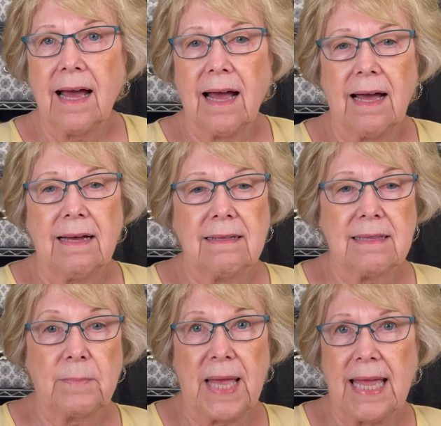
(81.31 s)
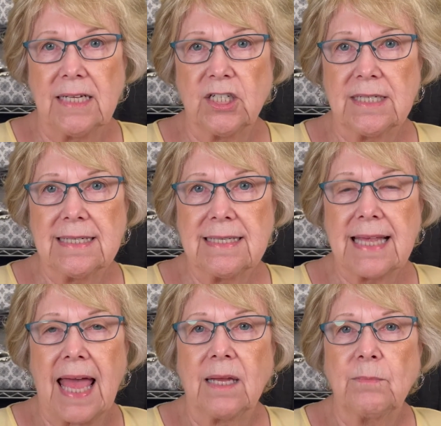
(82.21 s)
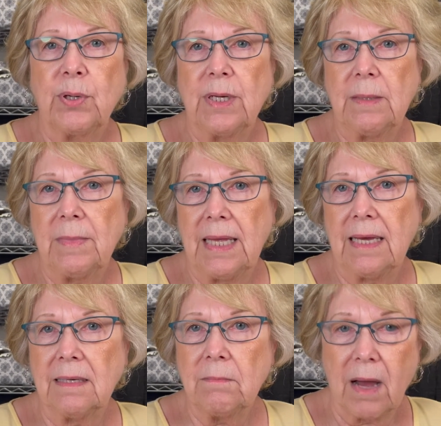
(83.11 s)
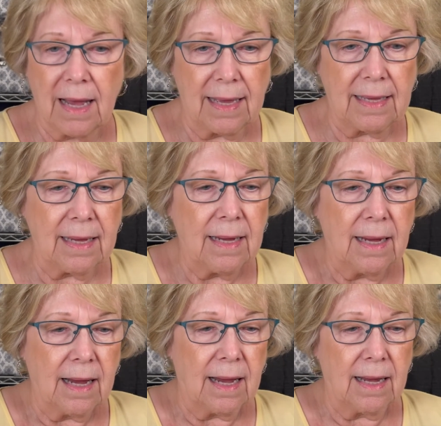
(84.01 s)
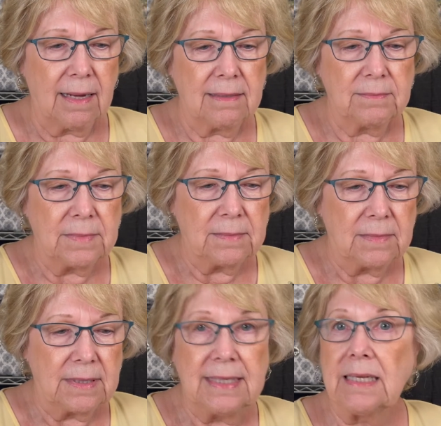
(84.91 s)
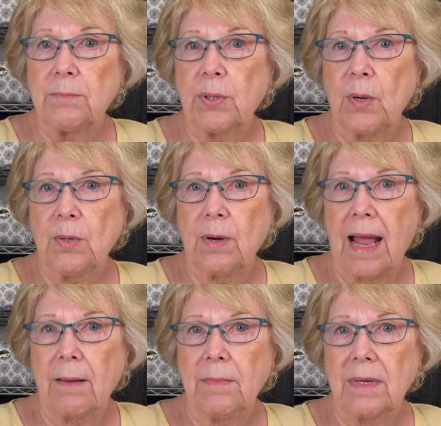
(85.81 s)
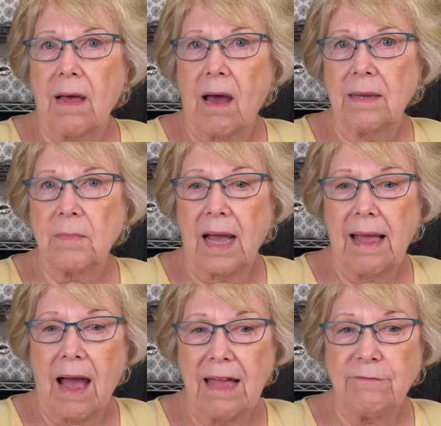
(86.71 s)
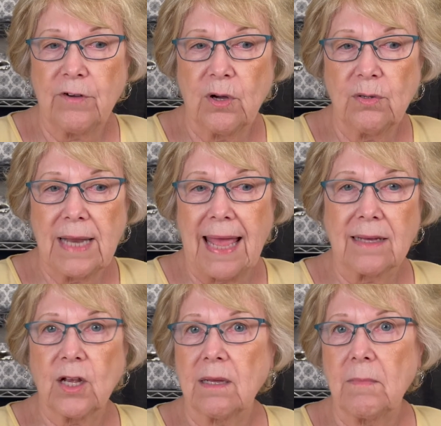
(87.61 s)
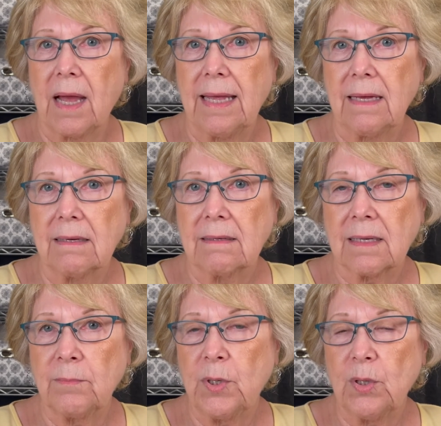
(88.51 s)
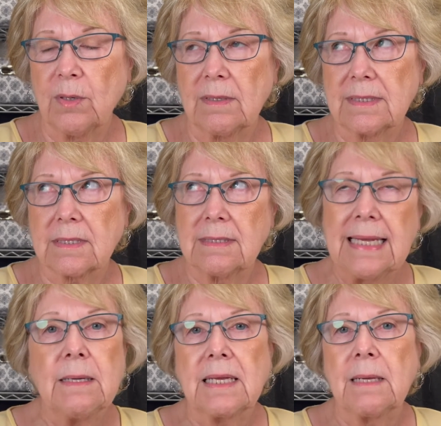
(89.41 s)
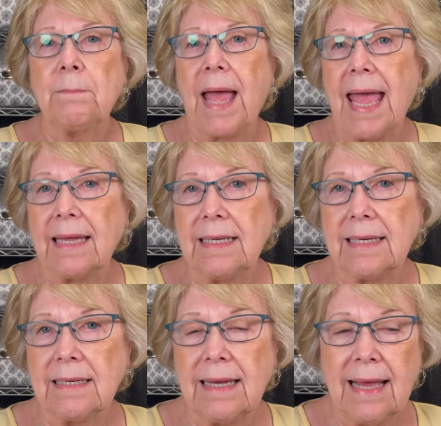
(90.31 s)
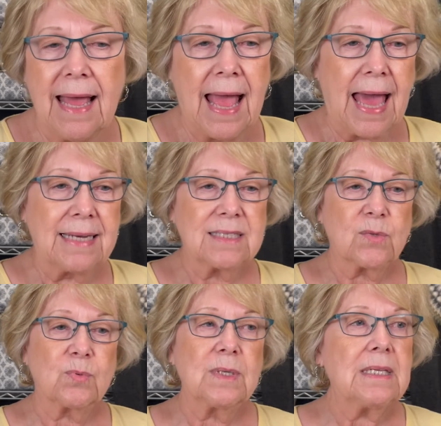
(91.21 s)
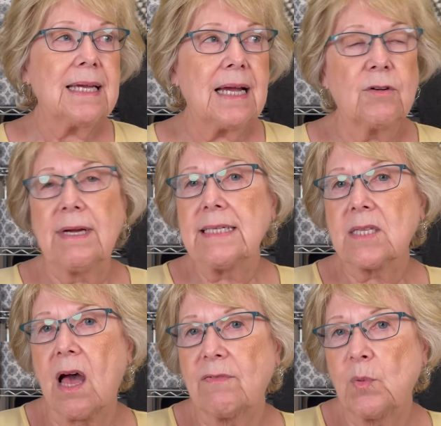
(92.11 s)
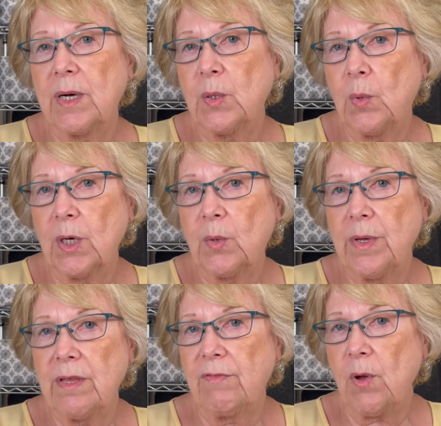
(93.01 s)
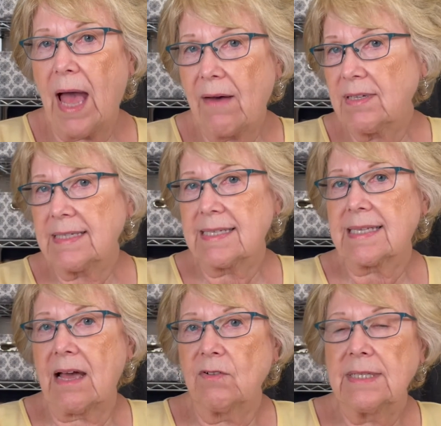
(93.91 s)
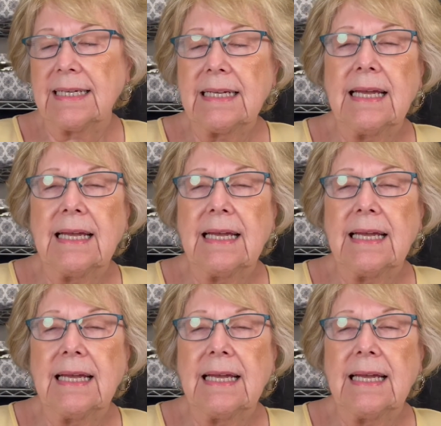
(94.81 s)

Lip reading: the pages and put them in my knit program on my iPhone and on my computer. It's Knit Companion, and it's really a great software to work with if you haven't discovered it.